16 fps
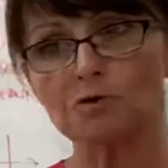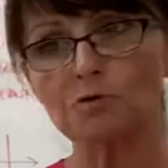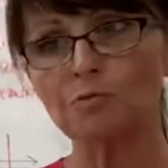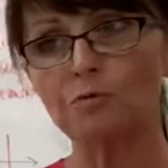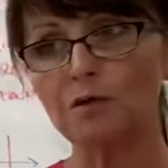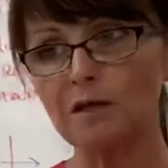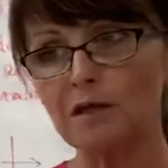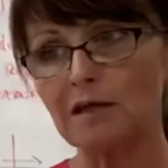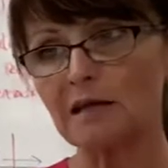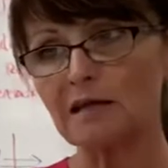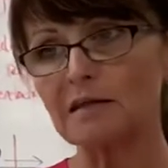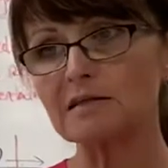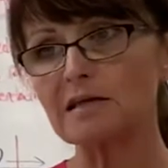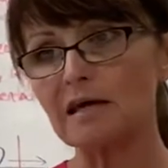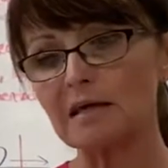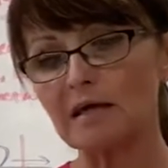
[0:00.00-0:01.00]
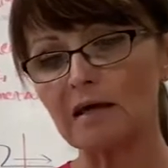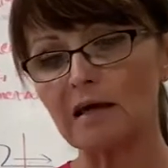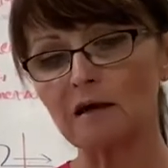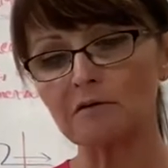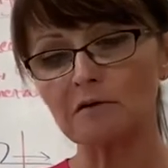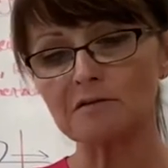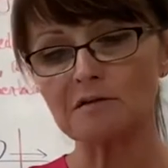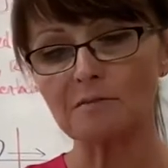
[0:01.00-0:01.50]
you're putting in and taking out
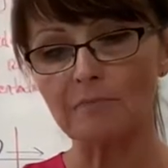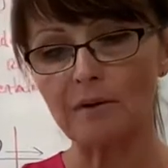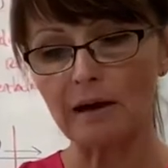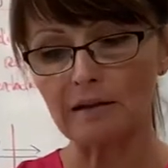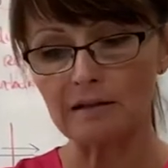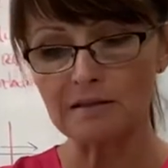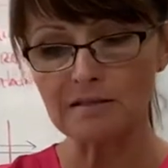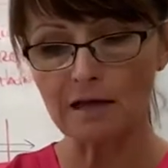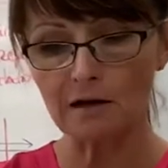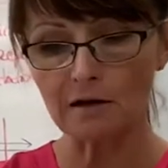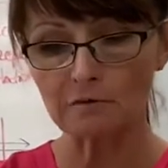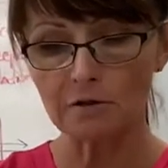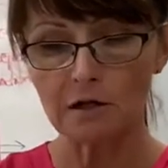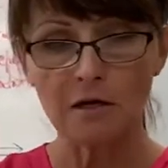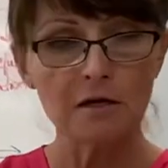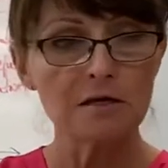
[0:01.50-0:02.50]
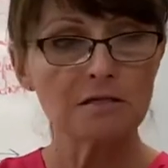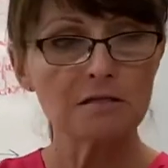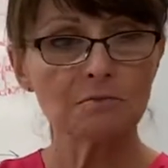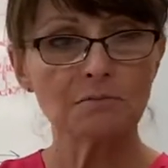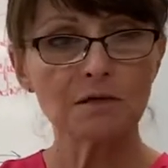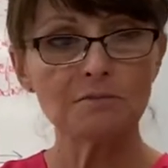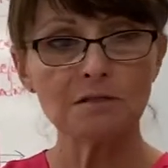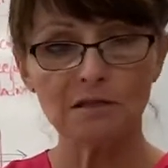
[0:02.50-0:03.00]
doesn't balance out,
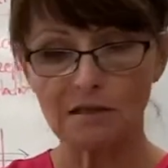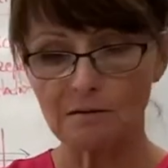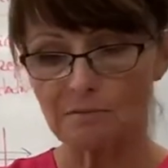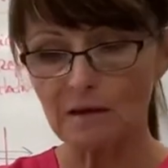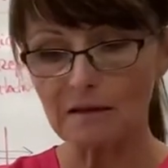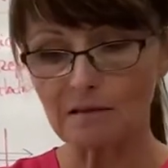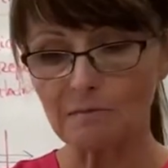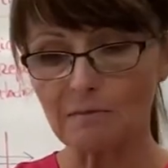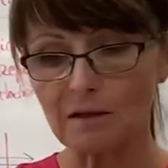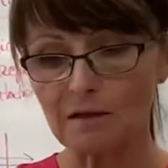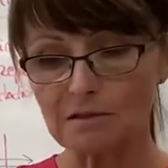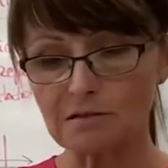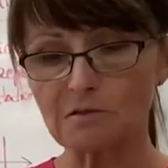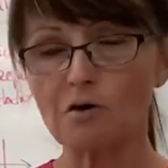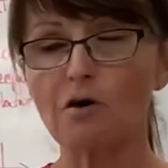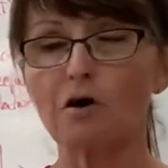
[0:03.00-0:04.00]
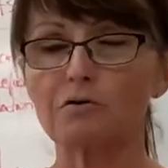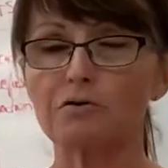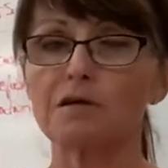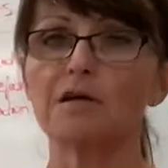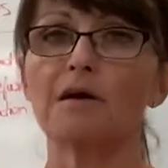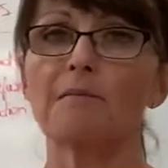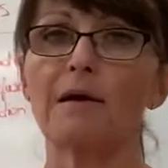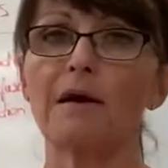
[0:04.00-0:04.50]
sometimes it can make the medicine hard to
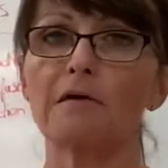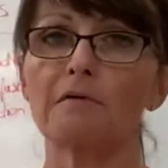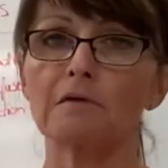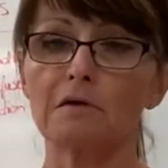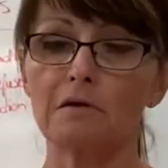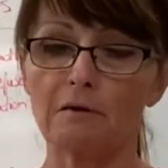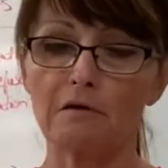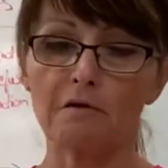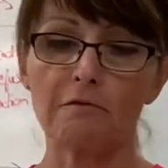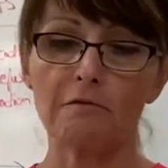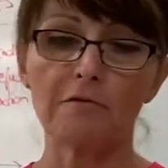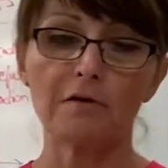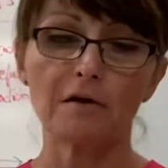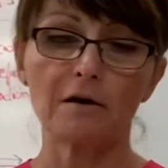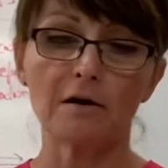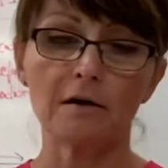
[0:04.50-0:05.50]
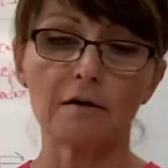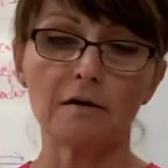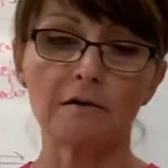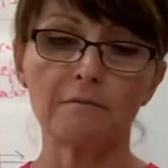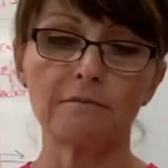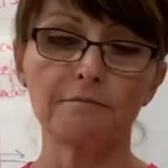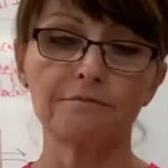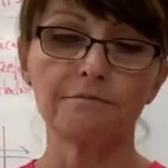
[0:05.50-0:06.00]
come out of uh,
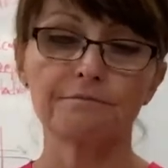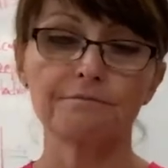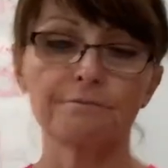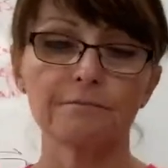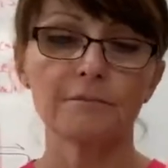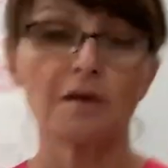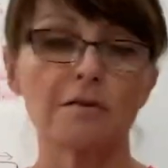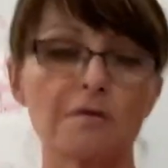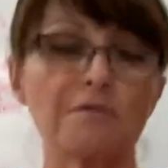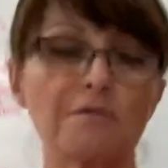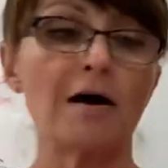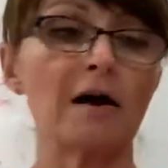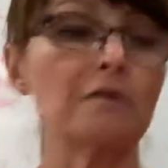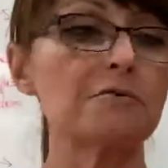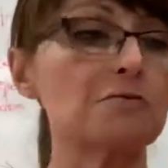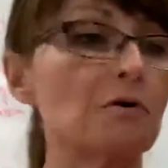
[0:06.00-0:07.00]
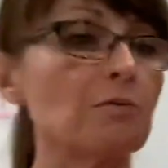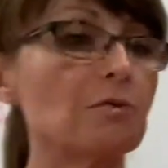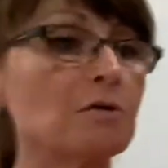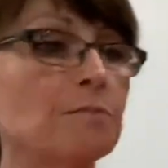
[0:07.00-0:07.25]
the vial. So I want to